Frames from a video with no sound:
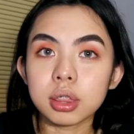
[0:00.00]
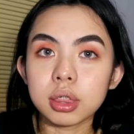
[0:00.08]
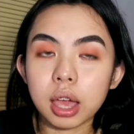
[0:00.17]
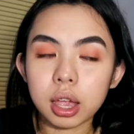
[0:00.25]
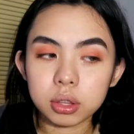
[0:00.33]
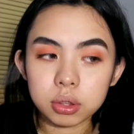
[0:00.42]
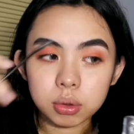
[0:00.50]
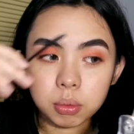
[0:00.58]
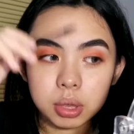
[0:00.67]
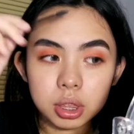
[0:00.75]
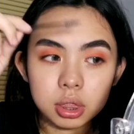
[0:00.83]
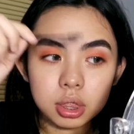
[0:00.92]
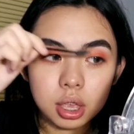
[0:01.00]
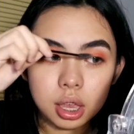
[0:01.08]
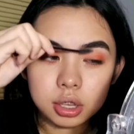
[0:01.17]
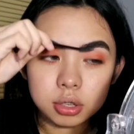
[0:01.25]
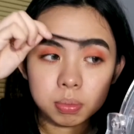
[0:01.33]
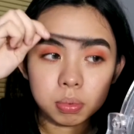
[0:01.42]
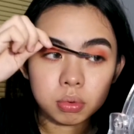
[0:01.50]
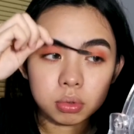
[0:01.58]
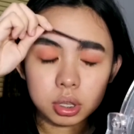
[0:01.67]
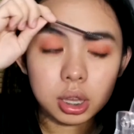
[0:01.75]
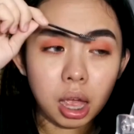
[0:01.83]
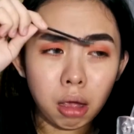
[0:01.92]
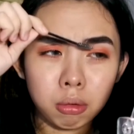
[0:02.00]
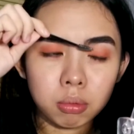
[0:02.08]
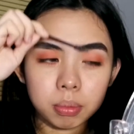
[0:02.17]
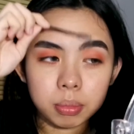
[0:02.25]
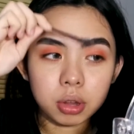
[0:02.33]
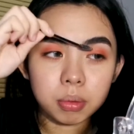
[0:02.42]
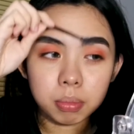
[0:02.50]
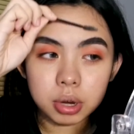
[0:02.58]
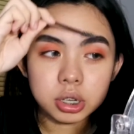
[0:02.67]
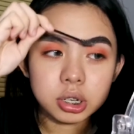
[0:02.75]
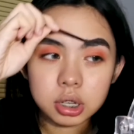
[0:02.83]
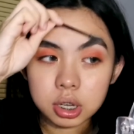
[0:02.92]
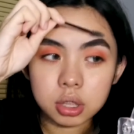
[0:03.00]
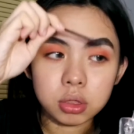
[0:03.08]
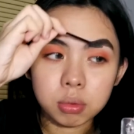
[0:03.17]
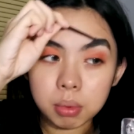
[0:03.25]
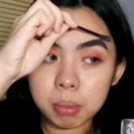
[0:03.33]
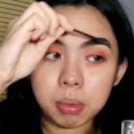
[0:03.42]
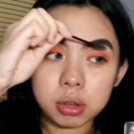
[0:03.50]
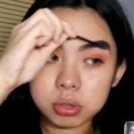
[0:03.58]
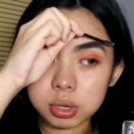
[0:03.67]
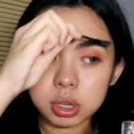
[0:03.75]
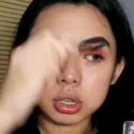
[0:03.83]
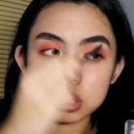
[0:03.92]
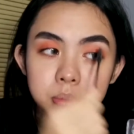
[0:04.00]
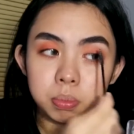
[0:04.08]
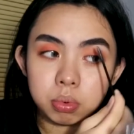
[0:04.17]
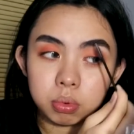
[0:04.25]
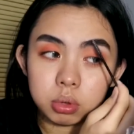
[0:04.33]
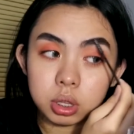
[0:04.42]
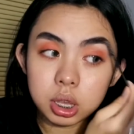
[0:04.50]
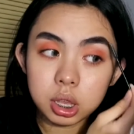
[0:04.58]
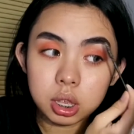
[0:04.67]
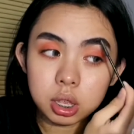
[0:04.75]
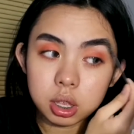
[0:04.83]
that with a spoolie. Oh, I'm gonna brush through my brows with a spoolie.